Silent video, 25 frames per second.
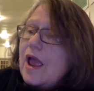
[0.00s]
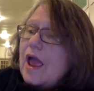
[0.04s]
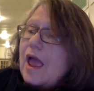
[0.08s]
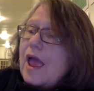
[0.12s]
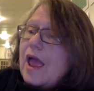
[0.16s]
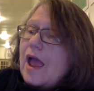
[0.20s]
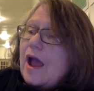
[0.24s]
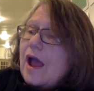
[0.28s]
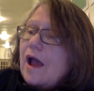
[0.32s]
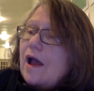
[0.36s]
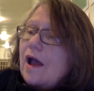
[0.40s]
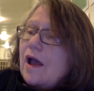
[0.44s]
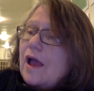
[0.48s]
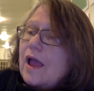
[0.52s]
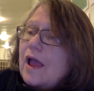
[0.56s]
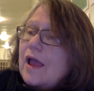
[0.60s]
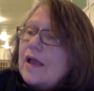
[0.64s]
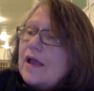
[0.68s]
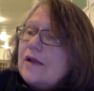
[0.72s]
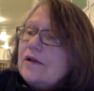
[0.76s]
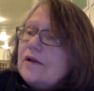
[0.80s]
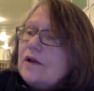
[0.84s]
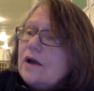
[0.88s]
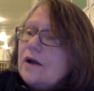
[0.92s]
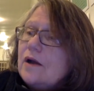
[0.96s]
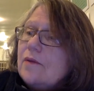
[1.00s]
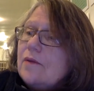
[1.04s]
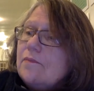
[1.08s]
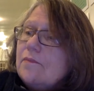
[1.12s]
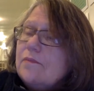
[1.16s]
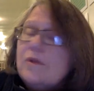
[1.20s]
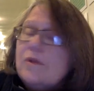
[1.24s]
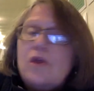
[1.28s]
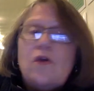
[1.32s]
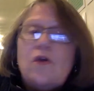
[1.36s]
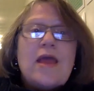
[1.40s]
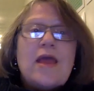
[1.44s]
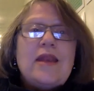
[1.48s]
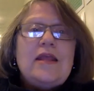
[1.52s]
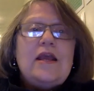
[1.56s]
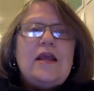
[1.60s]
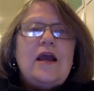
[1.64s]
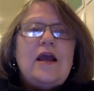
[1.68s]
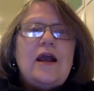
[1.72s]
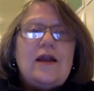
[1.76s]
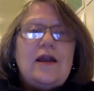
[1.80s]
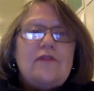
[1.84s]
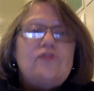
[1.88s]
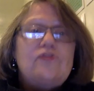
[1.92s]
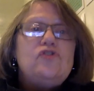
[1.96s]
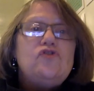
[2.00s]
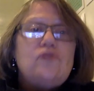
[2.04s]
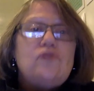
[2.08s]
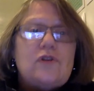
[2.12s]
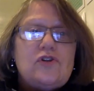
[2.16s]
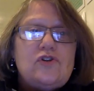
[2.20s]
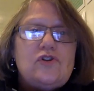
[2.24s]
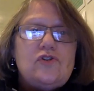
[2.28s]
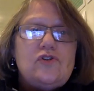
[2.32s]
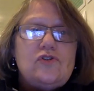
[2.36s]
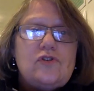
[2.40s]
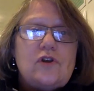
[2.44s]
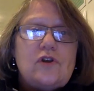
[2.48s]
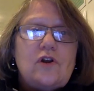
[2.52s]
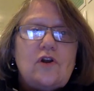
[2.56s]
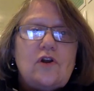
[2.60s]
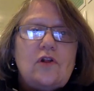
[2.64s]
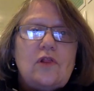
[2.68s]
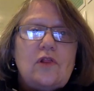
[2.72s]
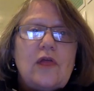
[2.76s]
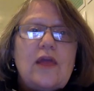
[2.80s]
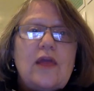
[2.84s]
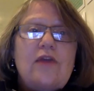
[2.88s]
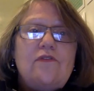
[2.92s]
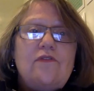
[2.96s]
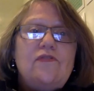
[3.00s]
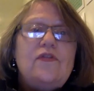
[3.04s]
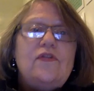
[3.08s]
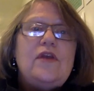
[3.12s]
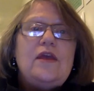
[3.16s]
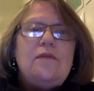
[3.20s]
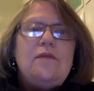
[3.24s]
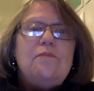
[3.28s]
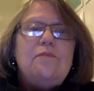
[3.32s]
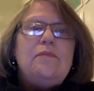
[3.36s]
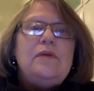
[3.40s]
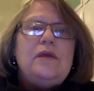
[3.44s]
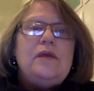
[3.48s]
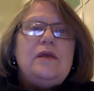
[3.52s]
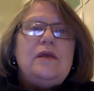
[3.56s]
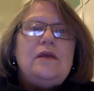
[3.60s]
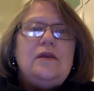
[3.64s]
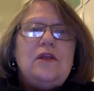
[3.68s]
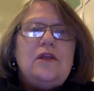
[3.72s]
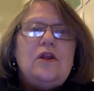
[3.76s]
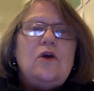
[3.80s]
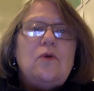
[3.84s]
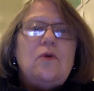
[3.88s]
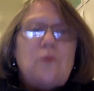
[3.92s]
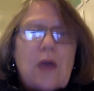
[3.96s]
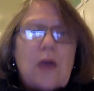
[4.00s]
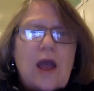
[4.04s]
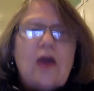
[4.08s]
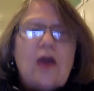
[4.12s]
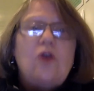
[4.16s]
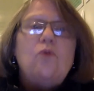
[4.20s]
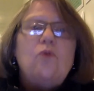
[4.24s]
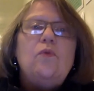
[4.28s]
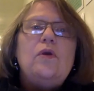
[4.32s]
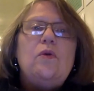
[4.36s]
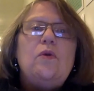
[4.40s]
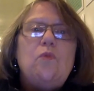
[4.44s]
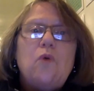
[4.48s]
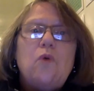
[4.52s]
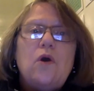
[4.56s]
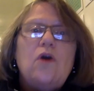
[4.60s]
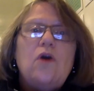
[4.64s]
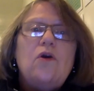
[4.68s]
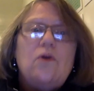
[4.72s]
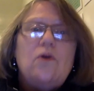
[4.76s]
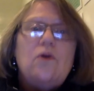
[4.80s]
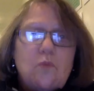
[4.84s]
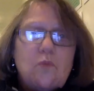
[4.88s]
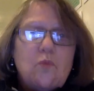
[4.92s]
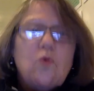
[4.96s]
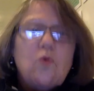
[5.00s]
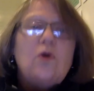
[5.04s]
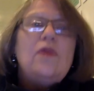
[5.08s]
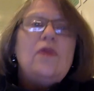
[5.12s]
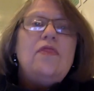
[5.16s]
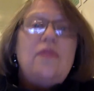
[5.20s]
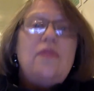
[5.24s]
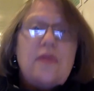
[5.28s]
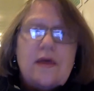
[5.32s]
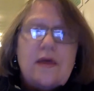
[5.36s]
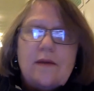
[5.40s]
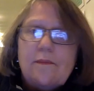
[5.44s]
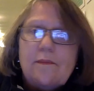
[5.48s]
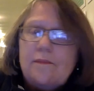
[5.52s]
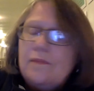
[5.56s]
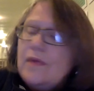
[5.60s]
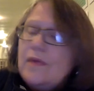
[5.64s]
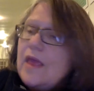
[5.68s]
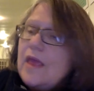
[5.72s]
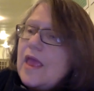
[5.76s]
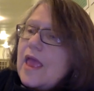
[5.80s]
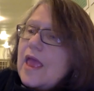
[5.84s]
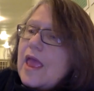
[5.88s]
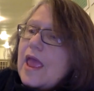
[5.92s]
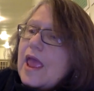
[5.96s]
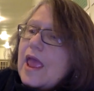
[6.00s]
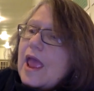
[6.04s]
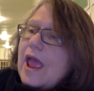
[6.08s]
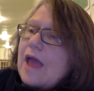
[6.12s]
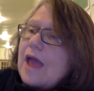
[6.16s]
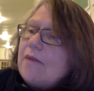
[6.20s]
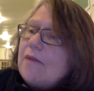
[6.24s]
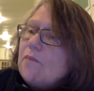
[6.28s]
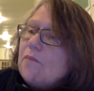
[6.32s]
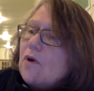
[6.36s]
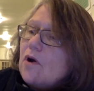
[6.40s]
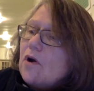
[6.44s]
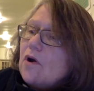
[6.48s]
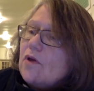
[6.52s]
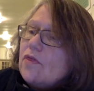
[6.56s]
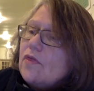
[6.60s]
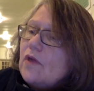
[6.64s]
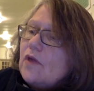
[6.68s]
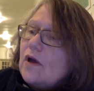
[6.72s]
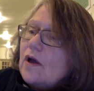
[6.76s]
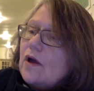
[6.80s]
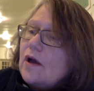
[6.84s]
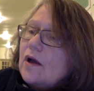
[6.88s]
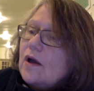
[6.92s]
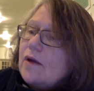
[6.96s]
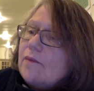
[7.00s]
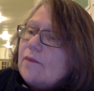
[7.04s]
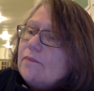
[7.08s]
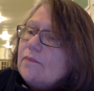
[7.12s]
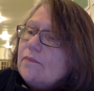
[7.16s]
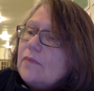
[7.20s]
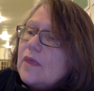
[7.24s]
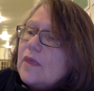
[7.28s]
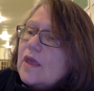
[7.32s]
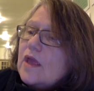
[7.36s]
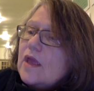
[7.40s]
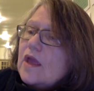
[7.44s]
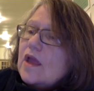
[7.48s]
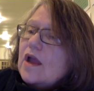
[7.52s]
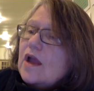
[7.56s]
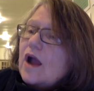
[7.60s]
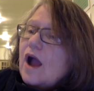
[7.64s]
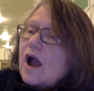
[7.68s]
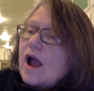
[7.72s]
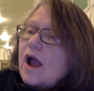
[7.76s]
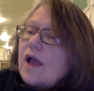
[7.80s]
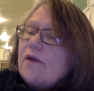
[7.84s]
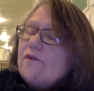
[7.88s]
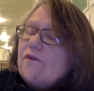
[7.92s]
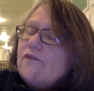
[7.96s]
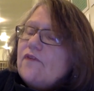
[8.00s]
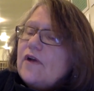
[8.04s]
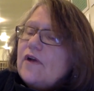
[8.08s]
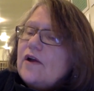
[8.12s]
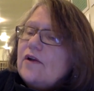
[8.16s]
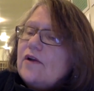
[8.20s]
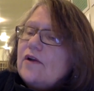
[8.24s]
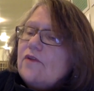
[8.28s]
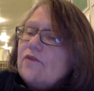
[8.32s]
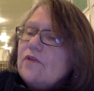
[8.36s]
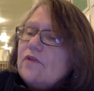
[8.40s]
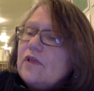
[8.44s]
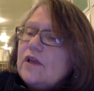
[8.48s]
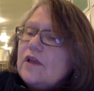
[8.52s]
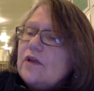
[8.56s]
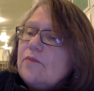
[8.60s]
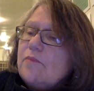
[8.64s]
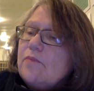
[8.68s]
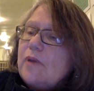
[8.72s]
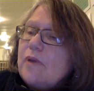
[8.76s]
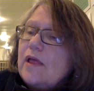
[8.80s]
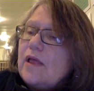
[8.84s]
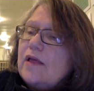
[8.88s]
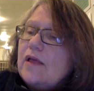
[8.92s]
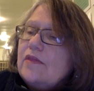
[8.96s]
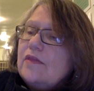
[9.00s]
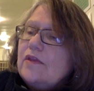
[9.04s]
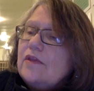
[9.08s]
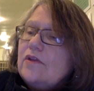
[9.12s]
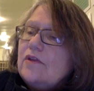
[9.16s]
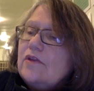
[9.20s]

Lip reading: Any kind of strictures in our life can be, how do we work with them? And Martha, I found it really compelling that